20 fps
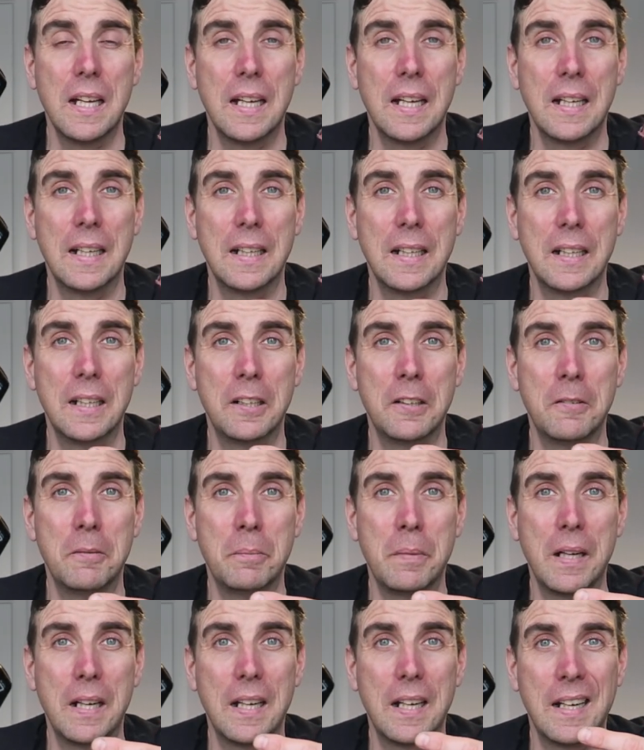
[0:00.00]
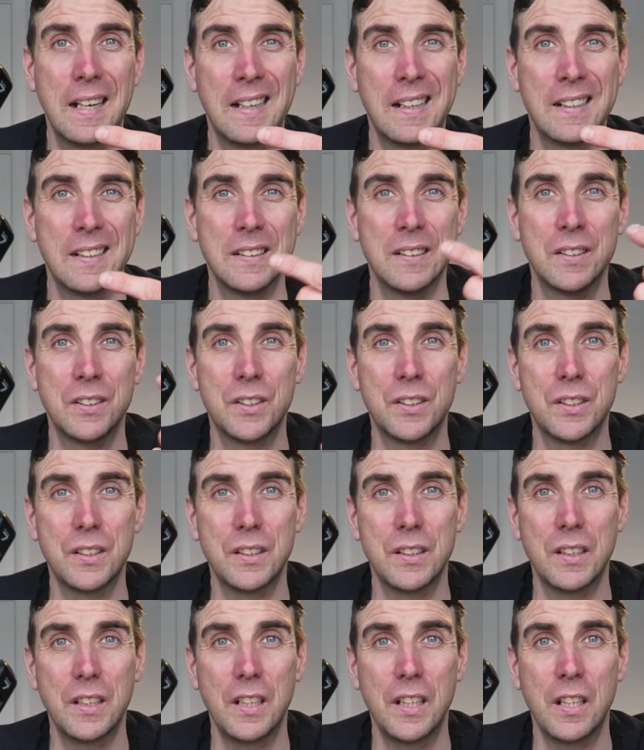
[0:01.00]
Um, and
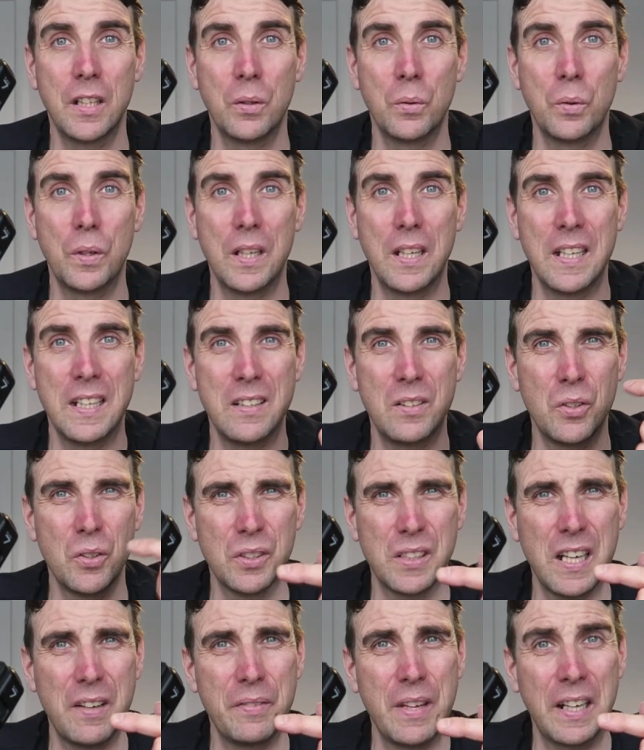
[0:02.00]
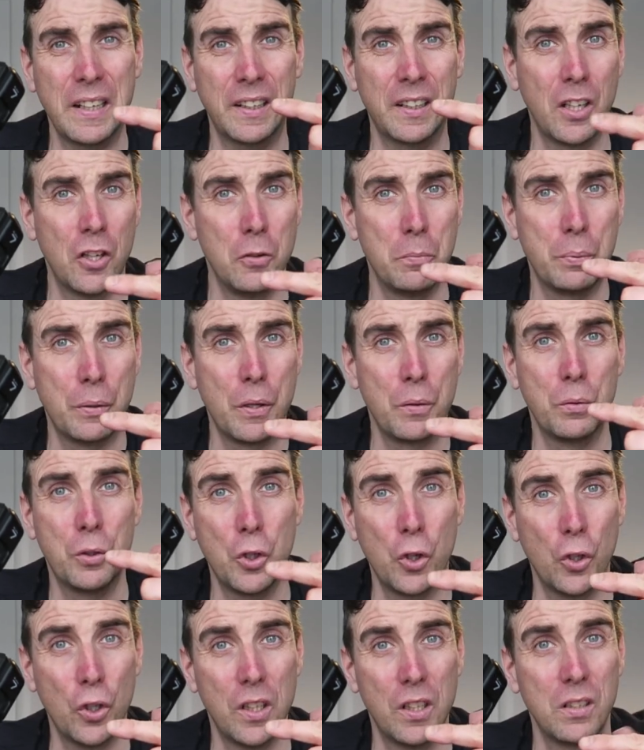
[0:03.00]
you know, it does have that GoPro
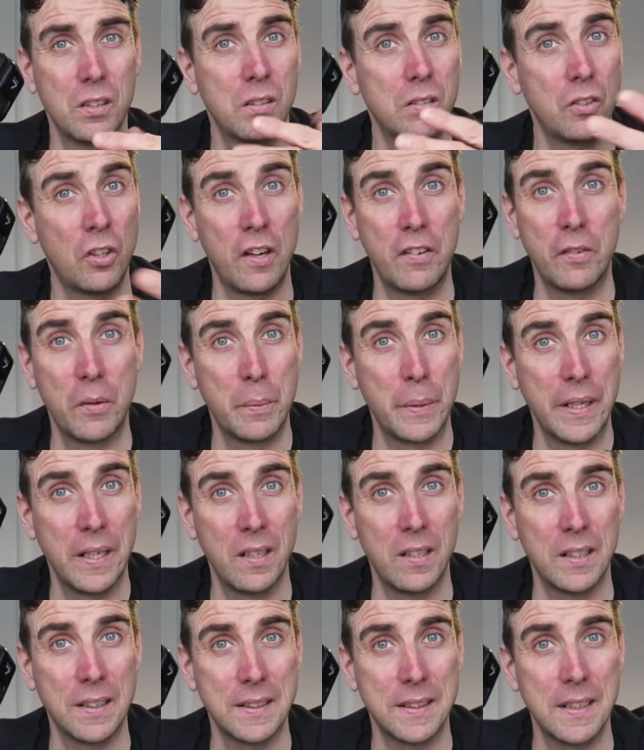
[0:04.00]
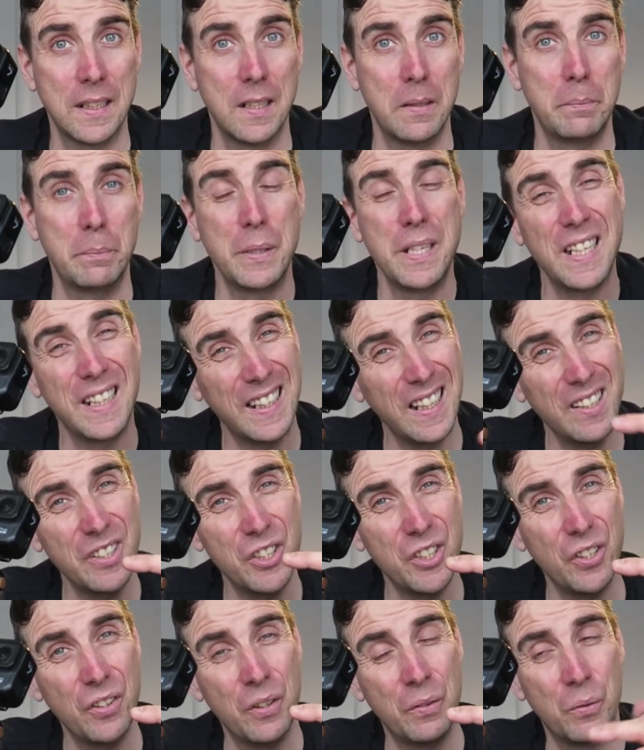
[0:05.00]
color. Not everybody likes that, but you can
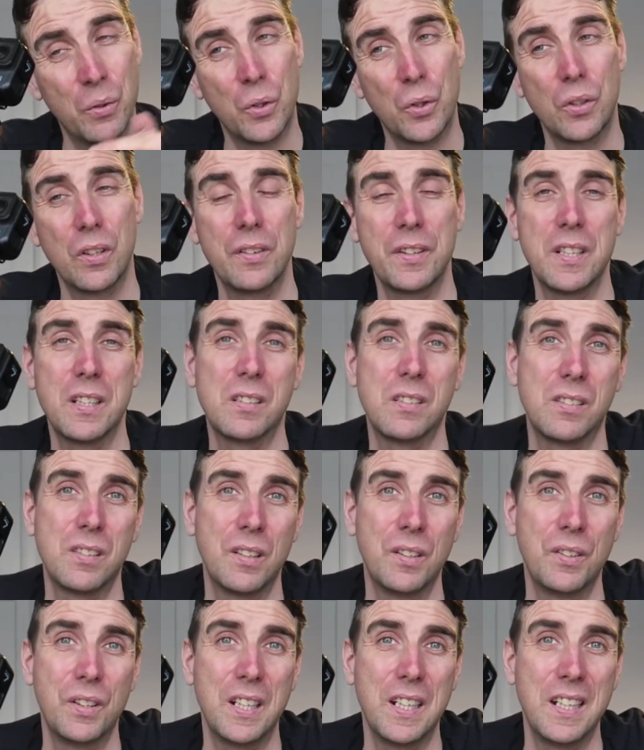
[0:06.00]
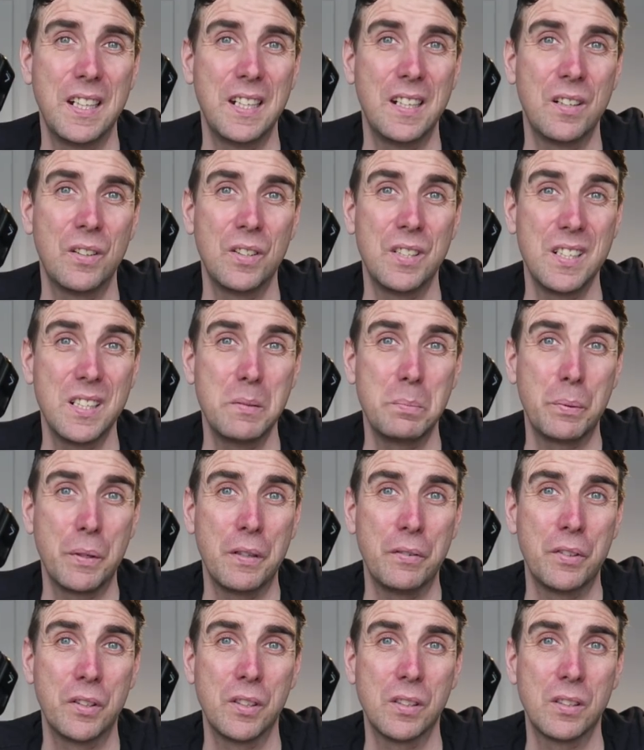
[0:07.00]
shoot in RAW on this, so it, you know, it is
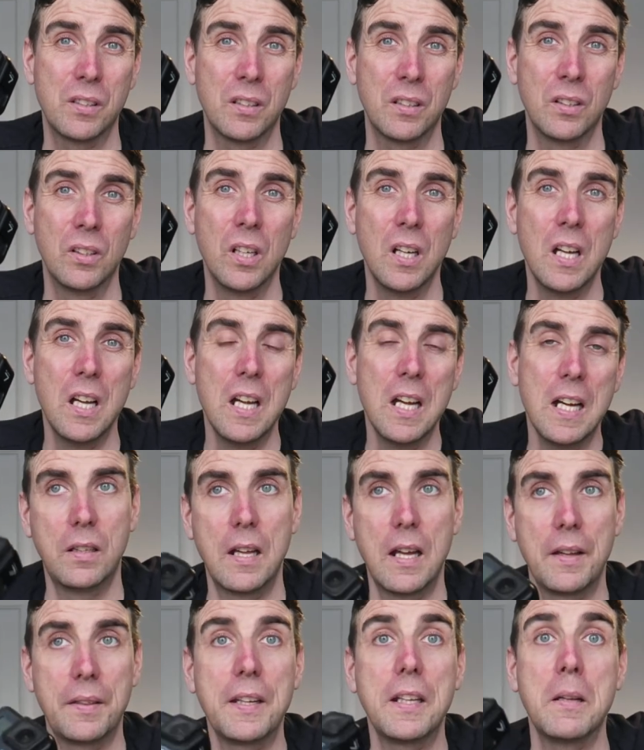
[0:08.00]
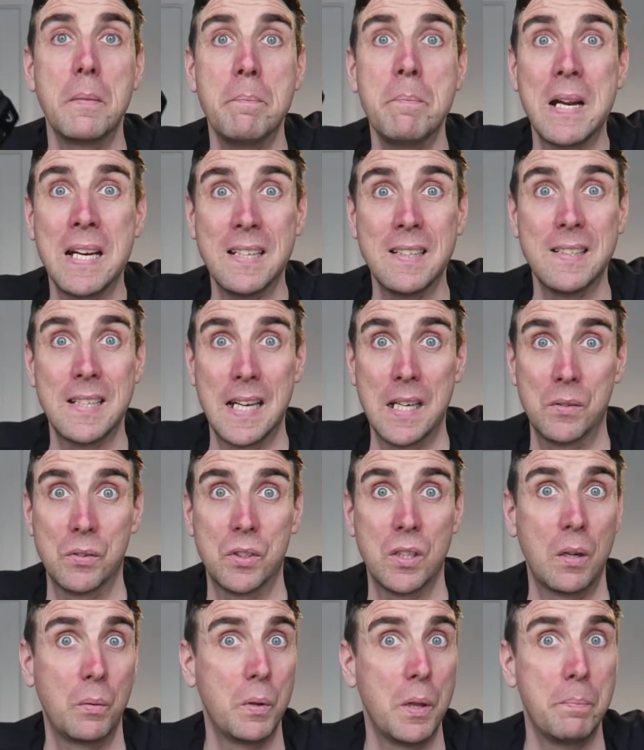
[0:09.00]
pretty versatile. I think the main
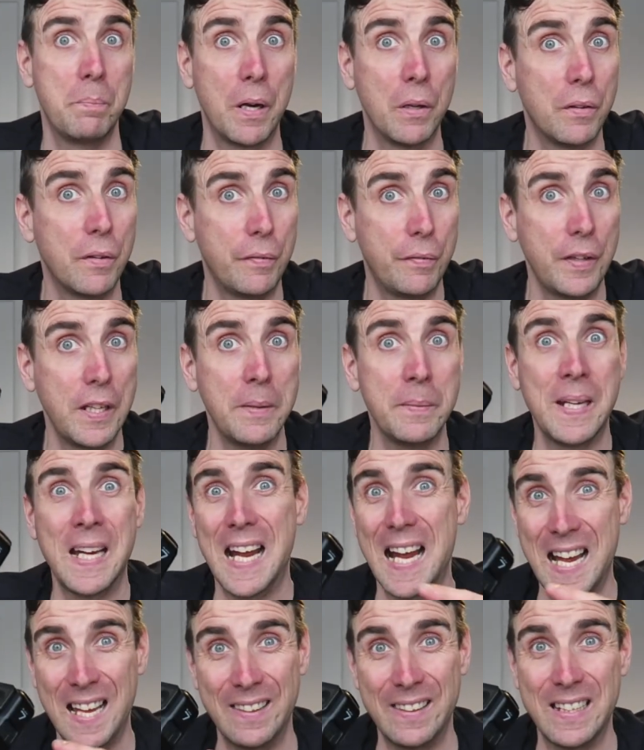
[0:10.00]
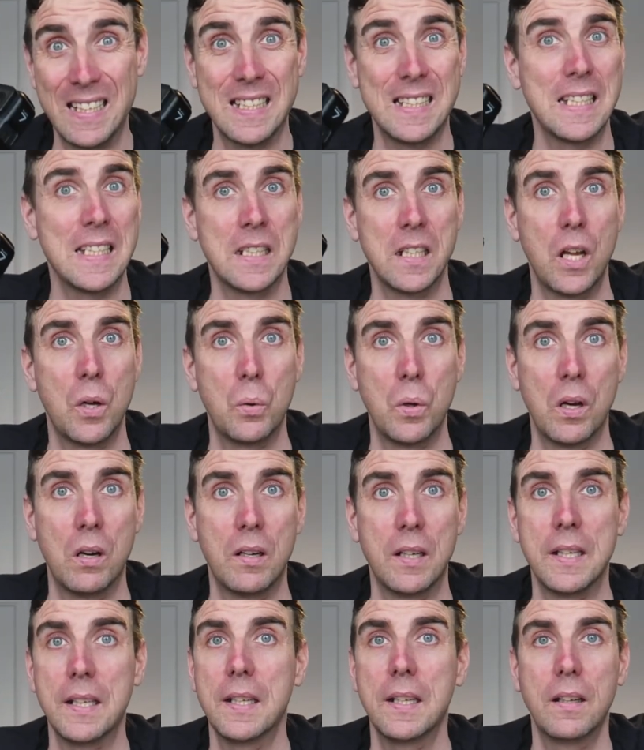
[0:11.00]
downside with both the Fimi and this is low
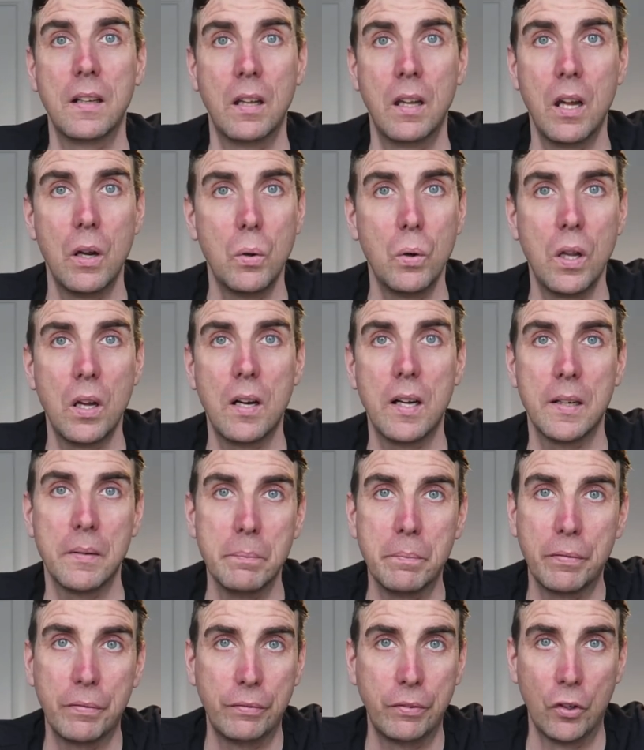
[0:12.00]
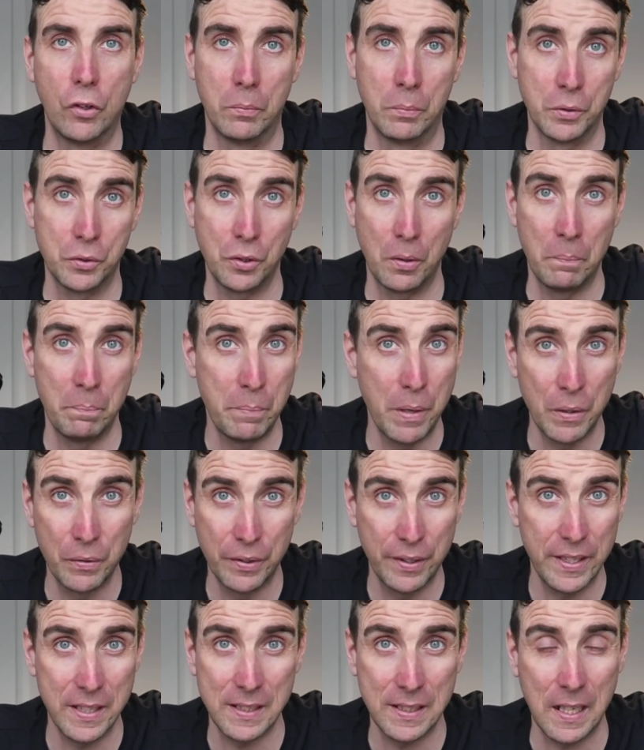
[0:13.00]
light. Low light performance on both
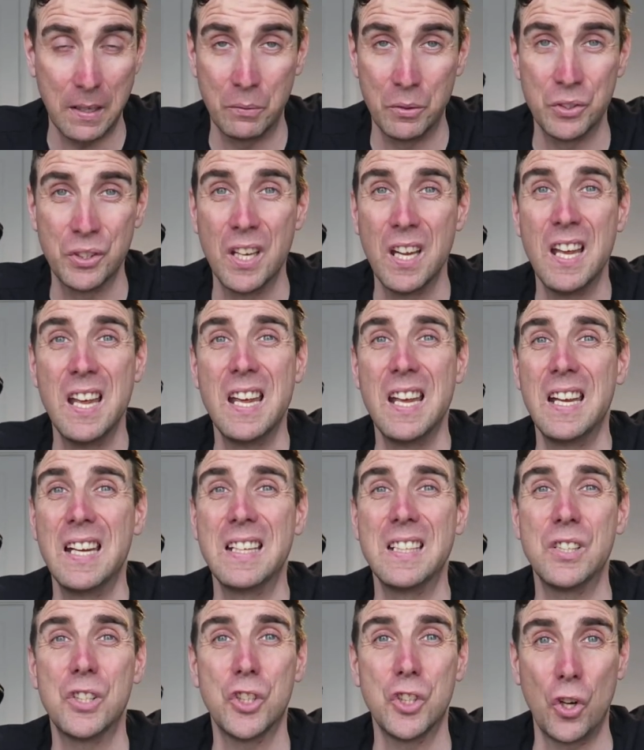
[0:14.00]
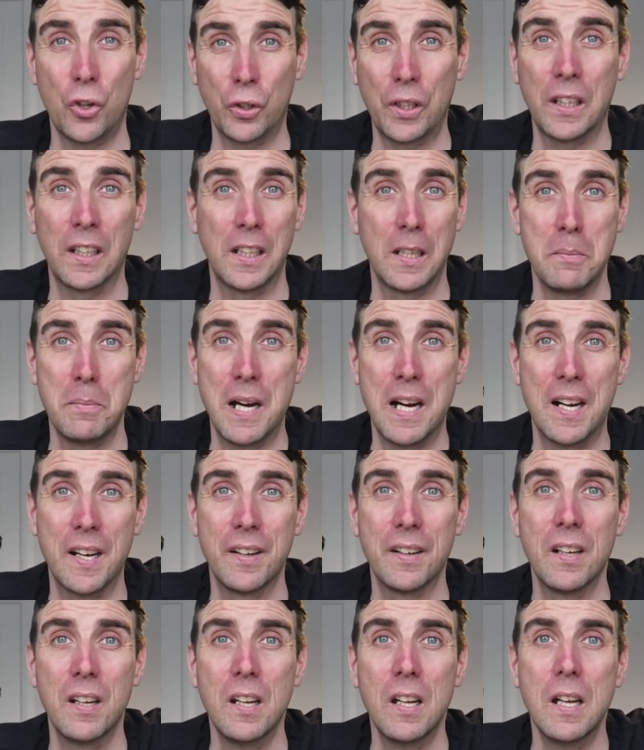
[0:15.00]
of these cameras is shockingly
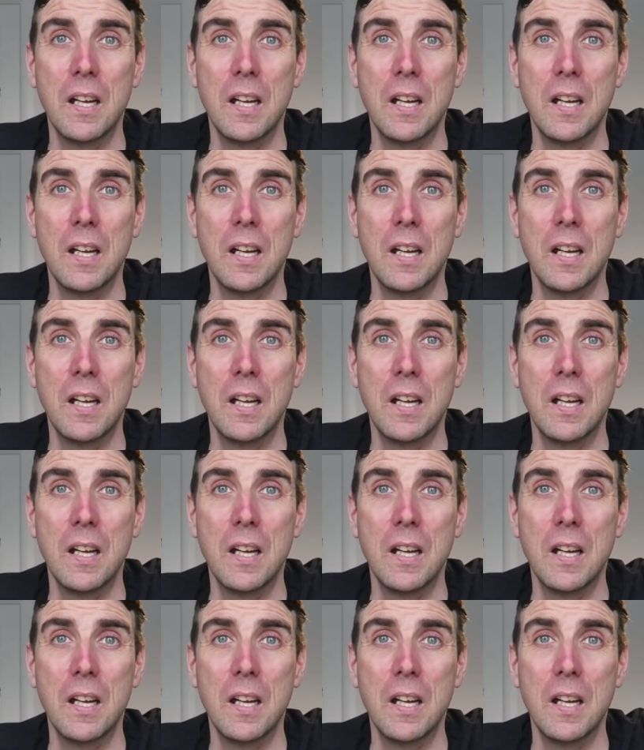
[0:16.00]
bad.